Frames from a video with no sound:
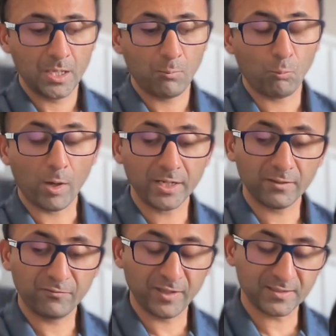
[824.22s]
One of the
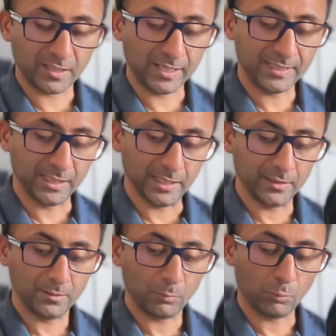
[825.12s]
things I did
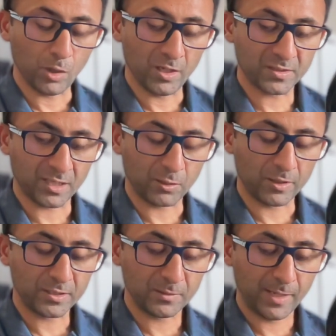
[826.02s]
was I got
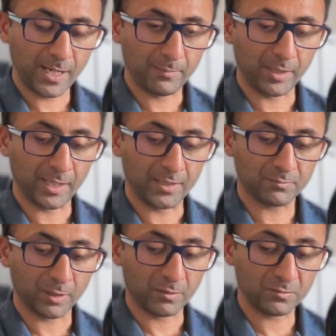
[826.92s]
into a habit is
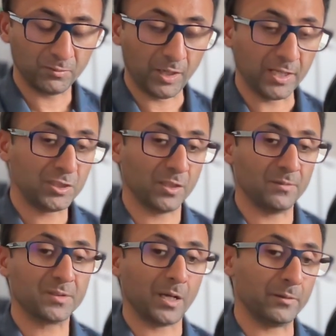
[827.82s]
when I was on night
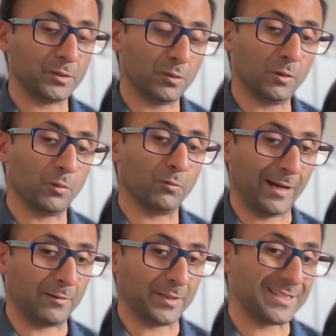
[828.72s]
shifts, I would do a little
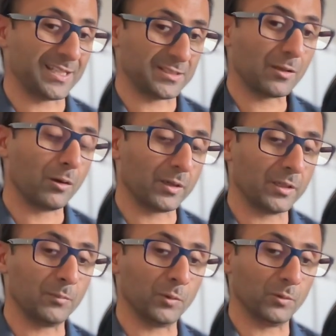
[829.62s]
round at 6 o'clock in
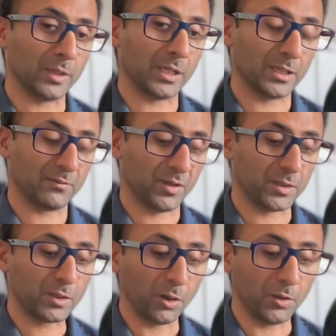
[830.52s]
the morning if I
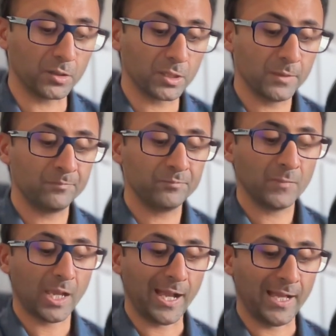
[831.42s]
could.
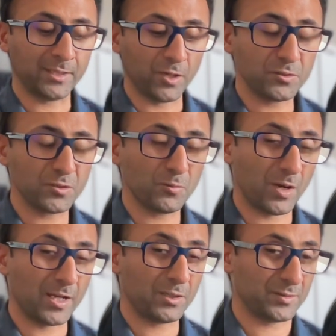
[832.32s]
And those who
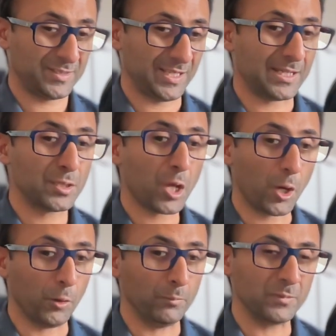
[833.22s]
I could send
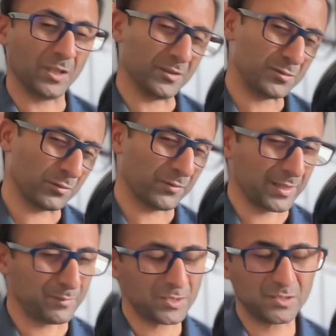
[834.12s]
home, sort of
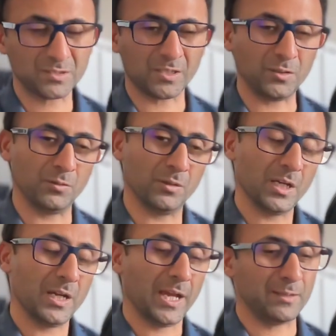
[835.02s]
admissions that you
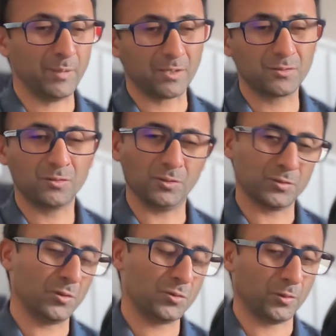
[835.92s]
admit because you're not
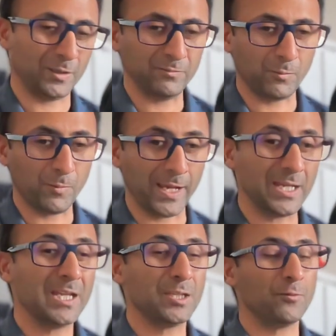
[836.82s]
too sure either way.
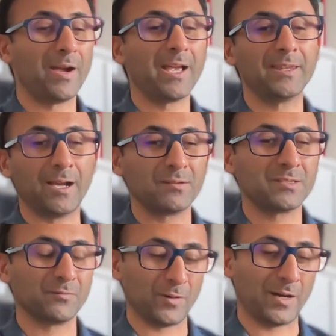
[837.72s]
You've had now
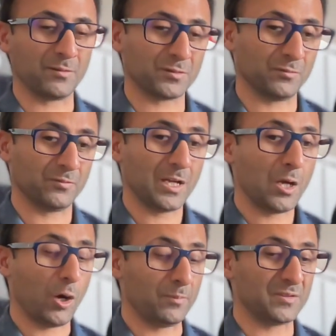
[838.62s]
several hours of
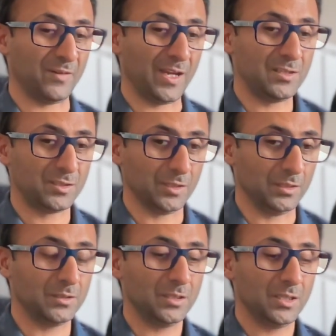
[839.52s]

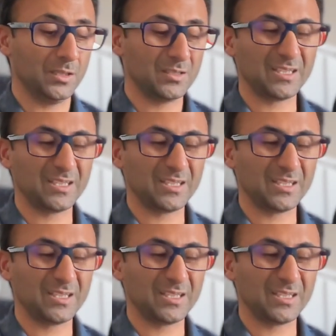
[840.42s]
observation. You say,